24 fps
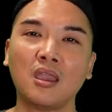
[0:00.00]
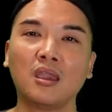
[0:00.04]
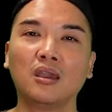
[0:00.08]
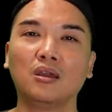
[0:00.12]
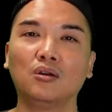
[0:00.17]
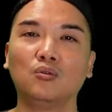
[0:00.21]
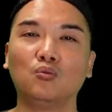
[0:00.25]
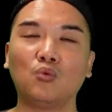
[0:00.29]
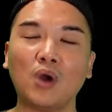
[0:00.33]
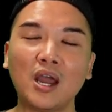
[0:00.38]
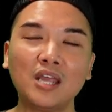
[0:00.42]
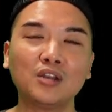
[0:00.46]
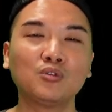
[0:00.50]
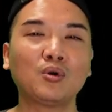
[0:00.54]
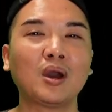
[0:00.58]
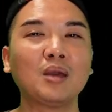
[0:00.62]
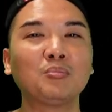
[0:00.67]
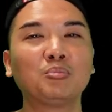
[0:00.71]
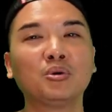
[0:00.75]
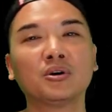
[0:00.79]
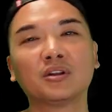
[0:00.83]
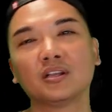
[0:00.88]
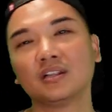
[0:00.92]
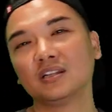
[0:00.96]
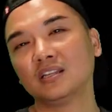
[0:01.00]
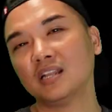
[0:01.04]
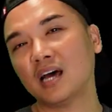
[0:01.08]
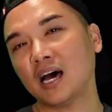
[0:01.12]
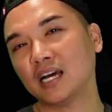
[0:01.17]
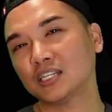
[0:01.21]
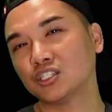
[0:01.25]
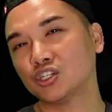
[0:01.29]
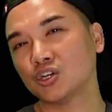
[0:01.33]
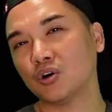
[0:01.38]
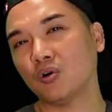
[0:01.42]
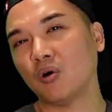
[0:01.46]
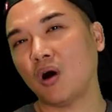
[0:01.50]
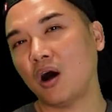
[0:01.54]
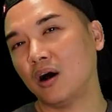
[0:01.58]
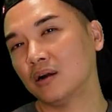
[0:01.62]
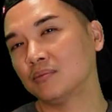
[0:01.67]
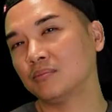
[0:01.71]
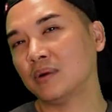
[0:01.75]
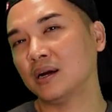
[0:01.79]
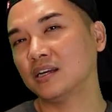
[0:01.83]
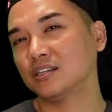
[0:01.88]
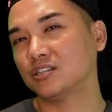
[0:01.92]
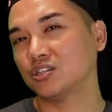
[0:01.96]
Why do I put a nacho on
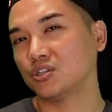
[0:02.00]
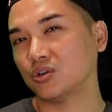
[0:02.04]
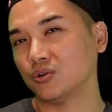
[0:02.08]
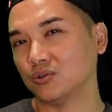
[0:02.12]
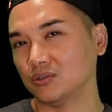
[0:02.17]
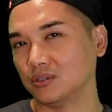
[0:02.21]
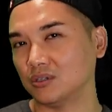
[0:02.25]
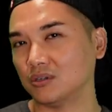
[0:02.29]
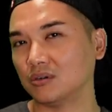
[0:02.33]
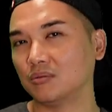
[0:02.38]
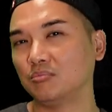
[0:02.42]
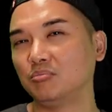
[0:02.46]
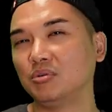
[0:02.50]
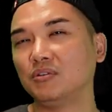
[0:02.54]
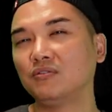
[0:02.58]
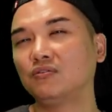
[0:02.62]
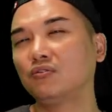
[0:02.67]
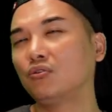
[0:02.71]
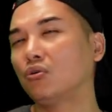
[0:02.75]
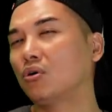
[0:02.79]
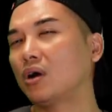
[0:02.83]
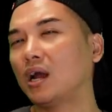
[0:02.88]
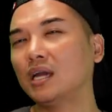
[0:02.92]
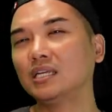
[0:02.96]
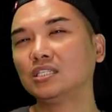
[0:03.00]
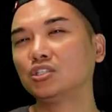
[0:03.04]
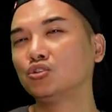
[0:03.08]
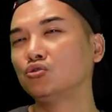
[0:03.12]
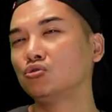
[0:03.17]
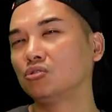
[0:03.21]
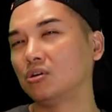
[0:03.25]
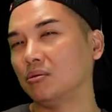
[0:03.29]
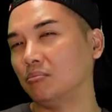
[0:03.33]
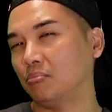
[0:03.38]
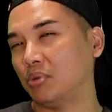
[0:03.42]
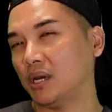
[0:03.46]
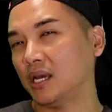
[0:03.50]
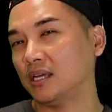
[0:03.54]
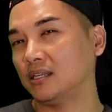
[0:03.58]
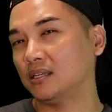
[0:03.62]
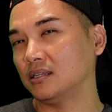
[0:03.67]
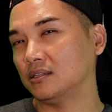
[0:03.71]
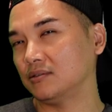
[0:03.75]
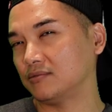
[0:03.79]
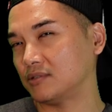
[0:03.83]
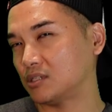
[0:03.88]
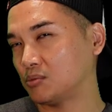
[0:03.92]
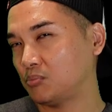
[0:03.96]
my shoulder before I do
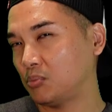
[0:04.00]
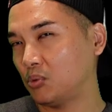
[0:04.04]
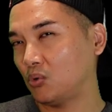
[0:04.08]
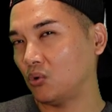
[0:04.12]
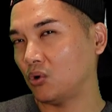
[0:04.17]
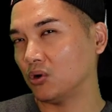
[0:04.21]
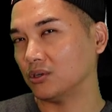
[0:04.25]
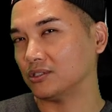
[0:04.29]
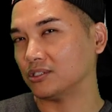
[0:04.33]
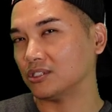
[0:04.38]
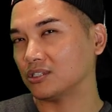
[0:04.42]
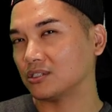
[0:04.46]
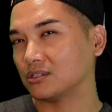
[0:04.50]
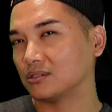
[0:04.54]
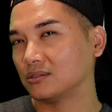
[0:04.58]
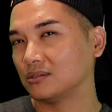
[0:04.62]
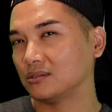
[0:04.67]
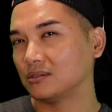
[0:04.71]
competitive sports?